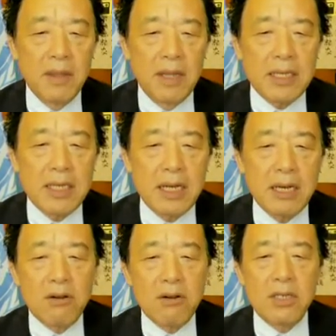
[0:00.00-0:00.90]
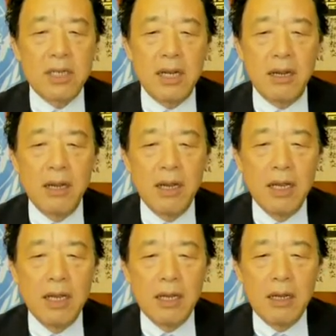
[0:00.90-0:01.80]
This includes
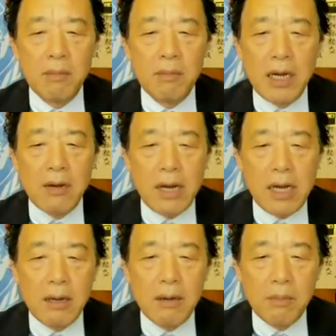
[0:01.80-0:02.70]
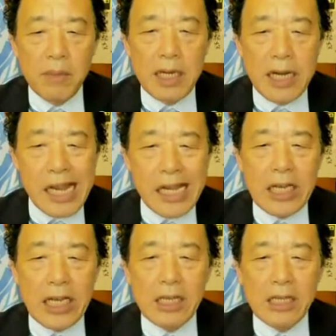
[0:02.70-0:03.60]

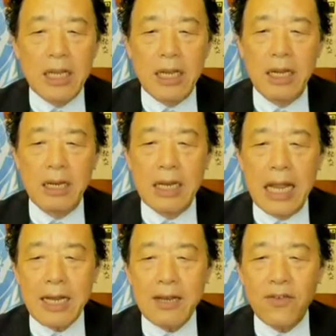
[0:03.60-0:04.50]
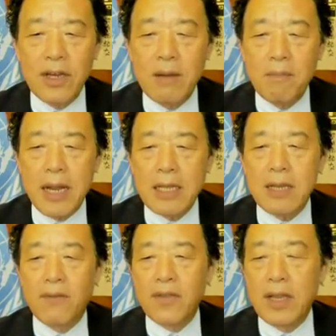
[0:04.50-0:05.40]
mitigating the negative impact
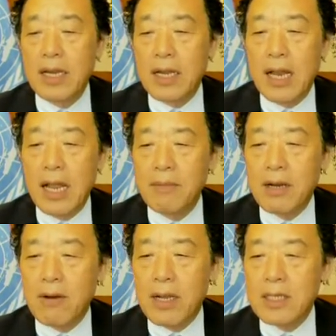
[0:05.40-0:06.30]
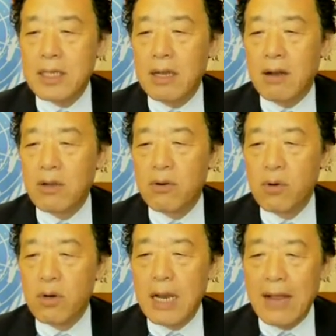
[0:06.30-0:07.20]
of the climate crisis on the
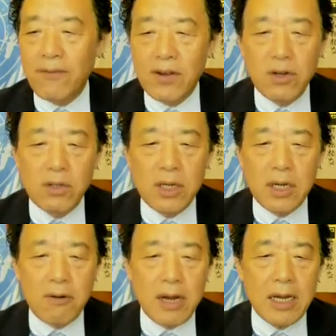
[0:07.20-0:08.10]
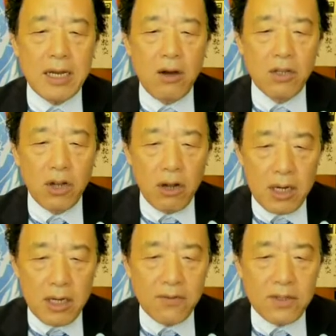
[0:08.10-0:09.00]
rural livelihood, create
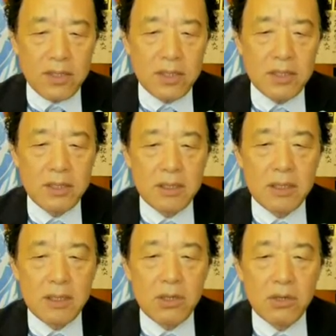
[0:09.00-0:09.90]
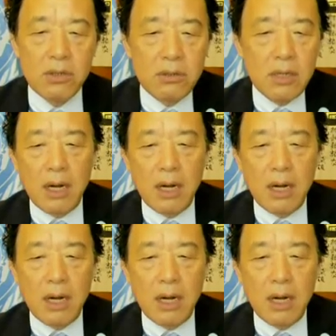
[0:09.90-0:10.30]
alternatives to